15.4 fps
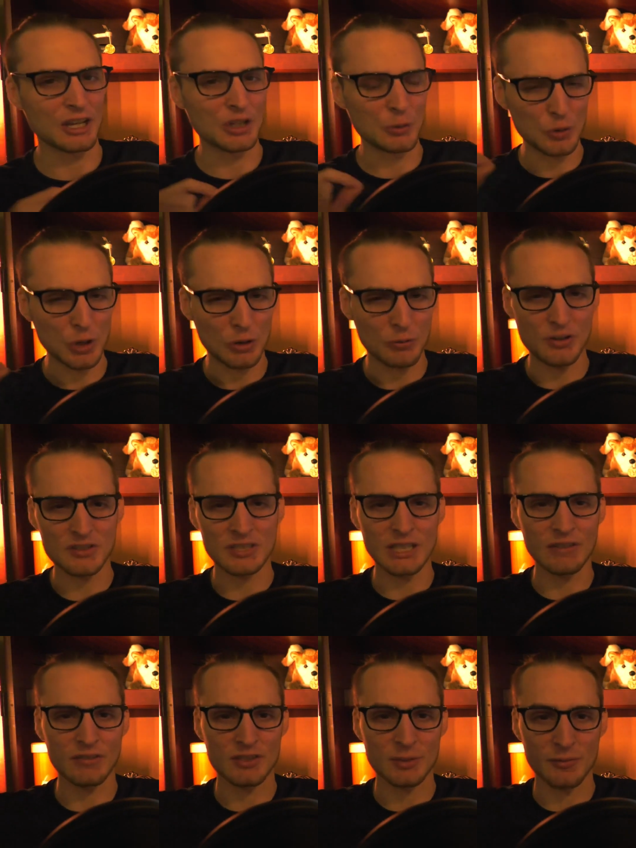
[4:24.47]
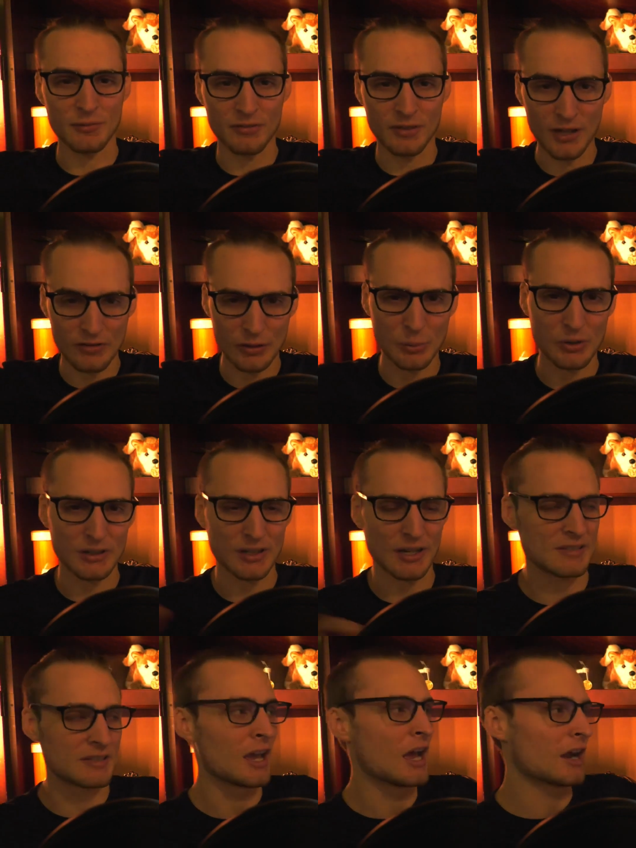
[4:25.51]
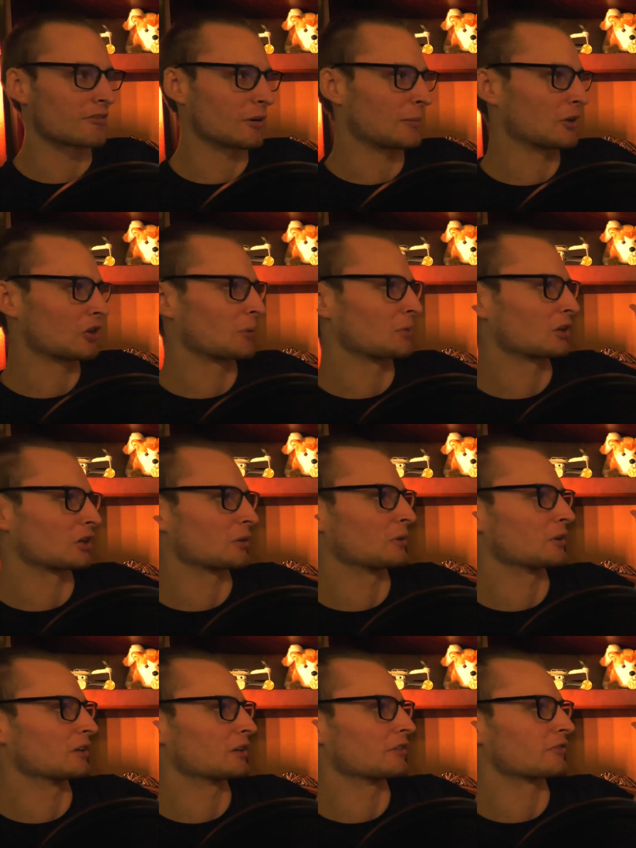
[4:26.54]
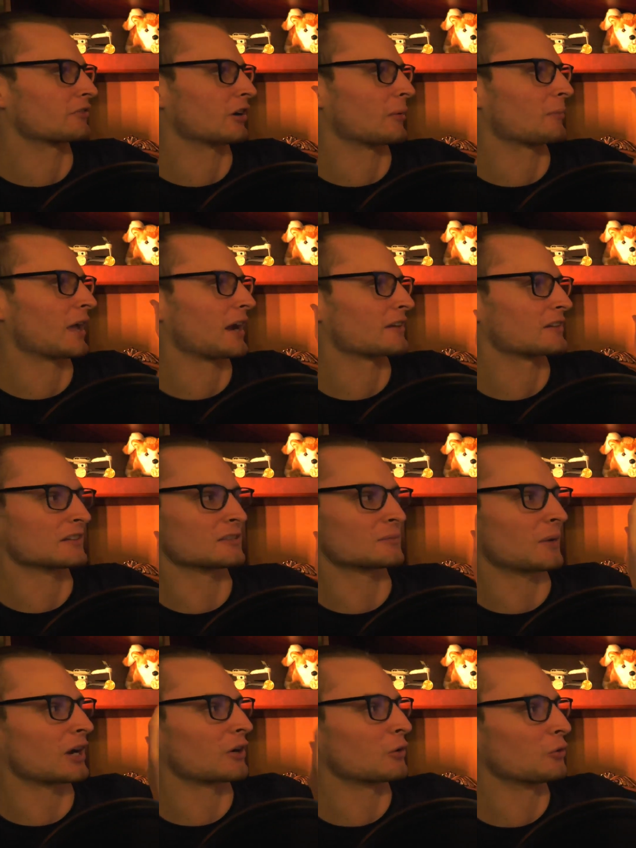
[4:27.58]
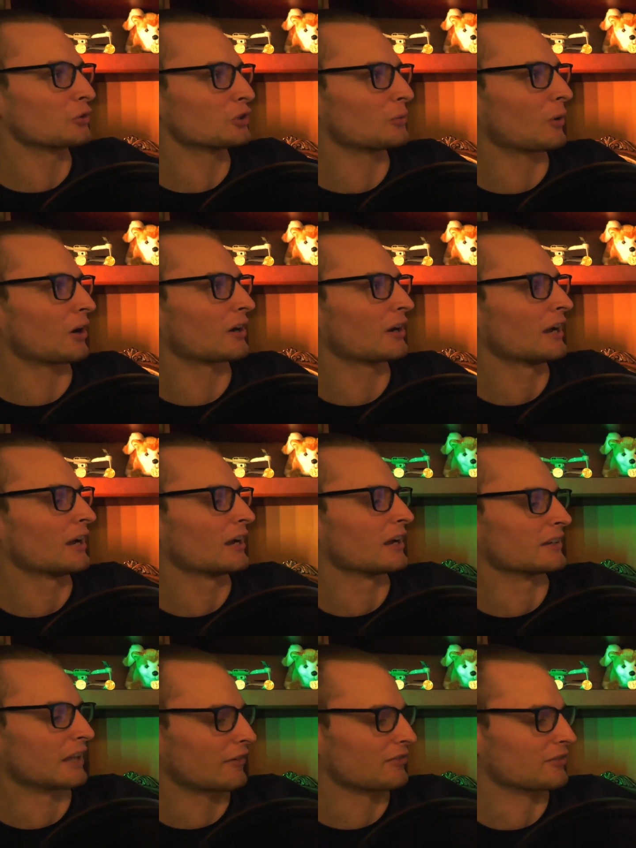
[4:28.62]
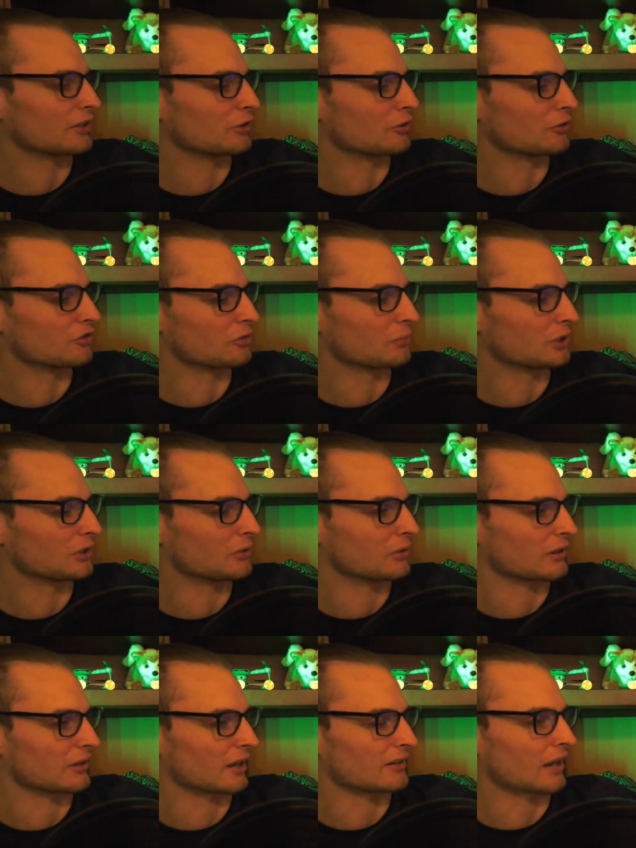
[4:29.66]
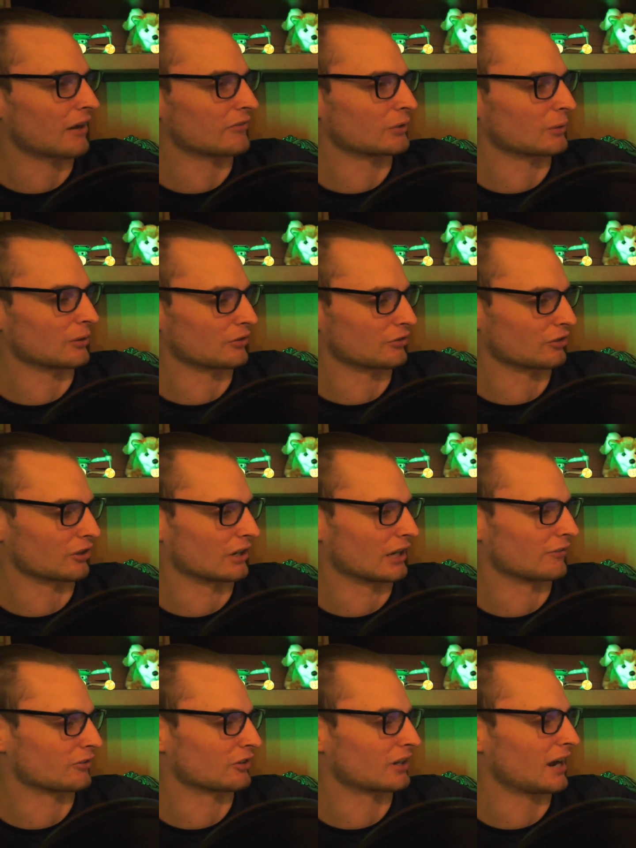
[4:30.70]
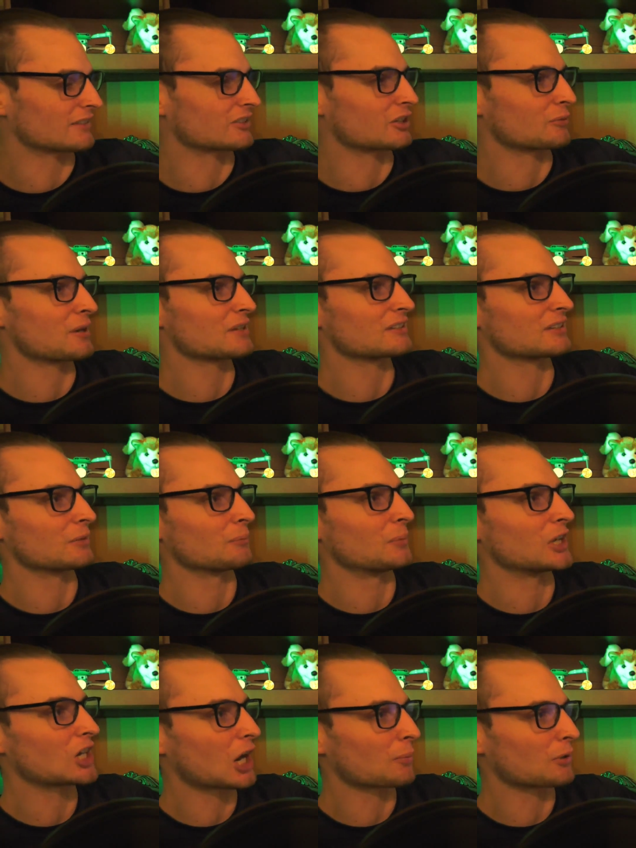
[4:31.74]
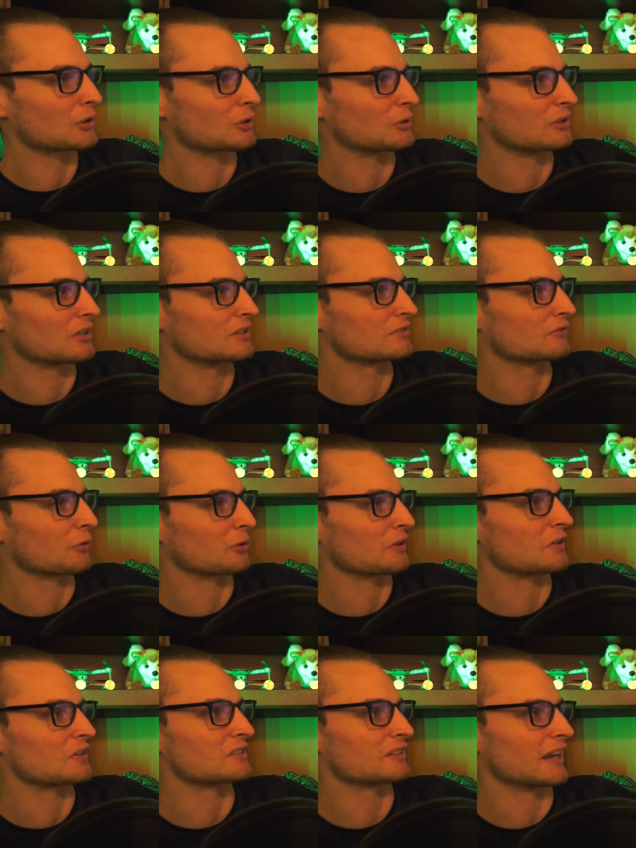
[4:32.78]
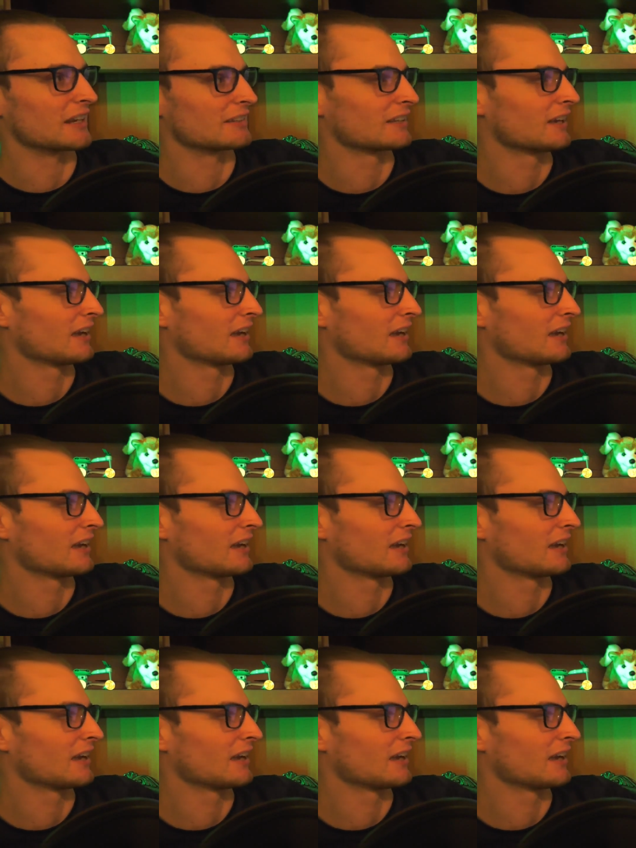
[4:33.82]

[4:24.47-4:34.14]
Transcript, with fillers: you will receive some favorableness from the crypto community from that. It doesn't matter who you are, definitely you should be doing that. Everyone should. If you're not, you're missing big opportunities for your state.